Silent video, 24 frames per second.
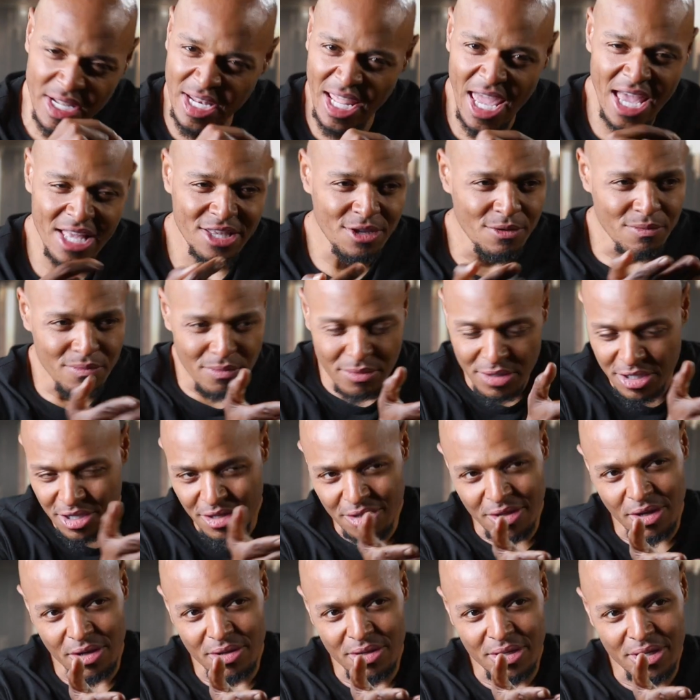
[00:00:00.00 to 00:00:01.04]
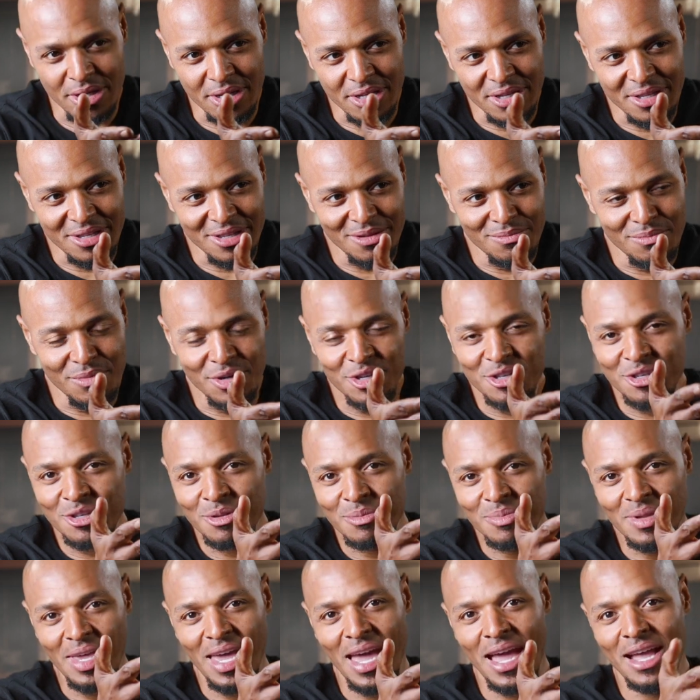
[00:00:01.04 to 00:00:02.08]
And they had the, you know, the, the
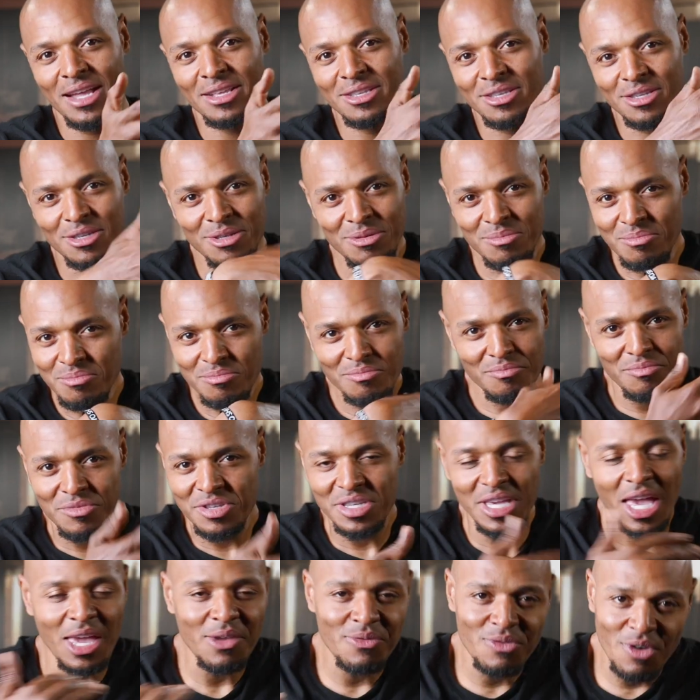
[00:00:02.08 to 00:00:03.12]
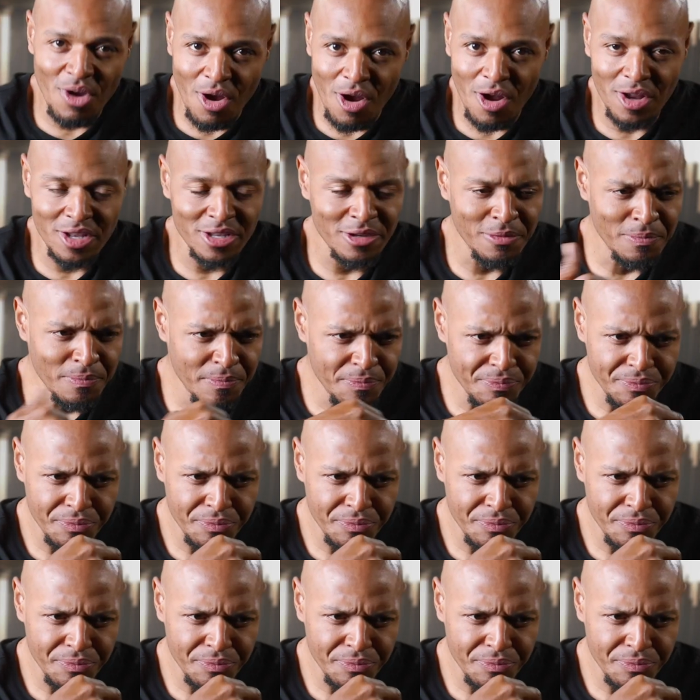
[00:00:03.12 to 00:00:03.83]
Muslim cats safeguarding them.